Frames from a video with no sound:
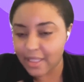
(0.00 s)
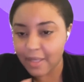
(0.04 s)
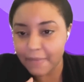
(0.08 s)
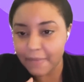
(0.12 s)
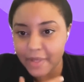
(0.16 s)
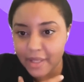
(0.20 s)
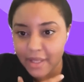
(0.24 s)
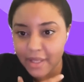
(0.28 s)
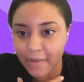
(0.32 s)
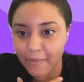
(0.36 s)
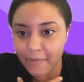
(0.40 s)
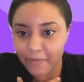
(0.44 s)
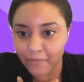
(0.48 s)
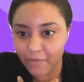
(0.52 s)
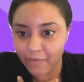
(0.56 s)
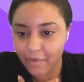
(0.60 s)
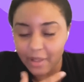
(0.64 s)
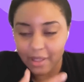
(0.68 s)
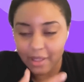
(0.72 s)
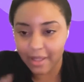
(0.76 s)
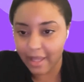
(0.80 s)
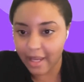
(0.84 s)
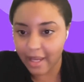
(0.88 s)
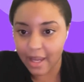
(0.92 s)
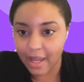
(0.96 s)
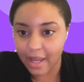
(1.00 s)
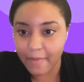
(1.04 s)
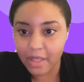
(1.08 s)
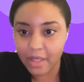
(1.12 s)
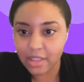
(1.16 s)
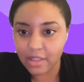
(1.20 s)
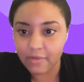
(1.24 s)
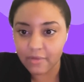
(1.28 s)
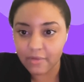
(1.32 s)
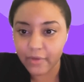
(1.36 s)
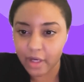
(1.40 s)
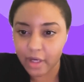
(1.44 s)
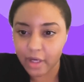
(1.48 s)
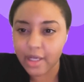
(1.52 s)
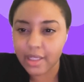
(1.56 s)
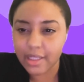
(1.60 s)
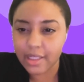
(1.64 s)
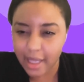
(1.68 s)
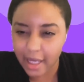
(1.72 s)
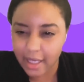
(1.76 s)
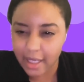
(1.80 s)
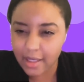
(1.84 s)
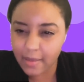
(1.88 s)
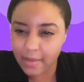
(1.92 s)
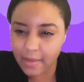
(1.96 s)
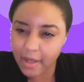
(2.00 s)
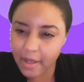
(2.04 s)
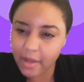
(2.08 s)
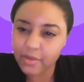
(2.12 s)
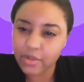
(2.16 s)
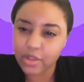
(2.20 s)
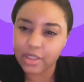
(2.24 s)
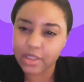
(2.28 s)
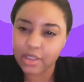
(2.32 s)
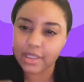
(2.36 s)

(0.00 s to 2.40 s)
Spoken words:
it's something I'm, like I mentioned, very excited about,